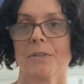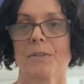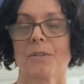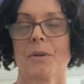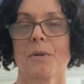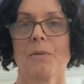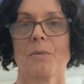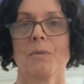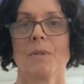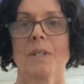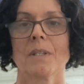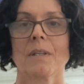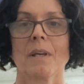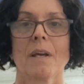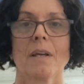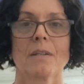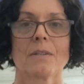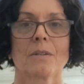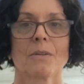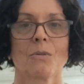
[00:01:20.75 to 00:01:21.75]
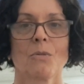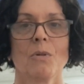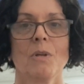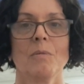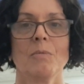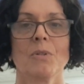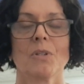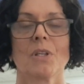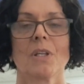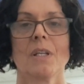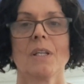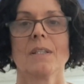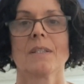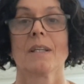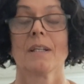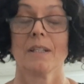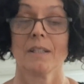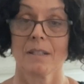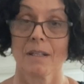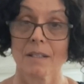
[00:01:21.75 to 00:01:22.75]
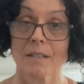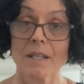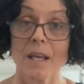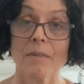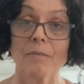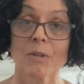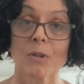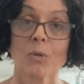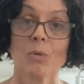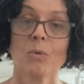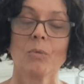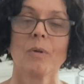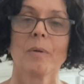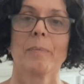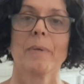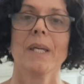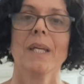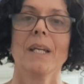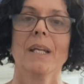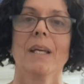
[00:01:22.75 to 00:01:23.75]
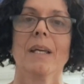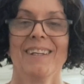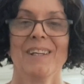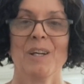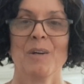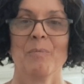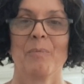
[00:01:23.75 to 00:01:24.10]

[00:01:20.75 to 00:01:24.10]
So this has the cream cheese and it does have the Cool Whip in it,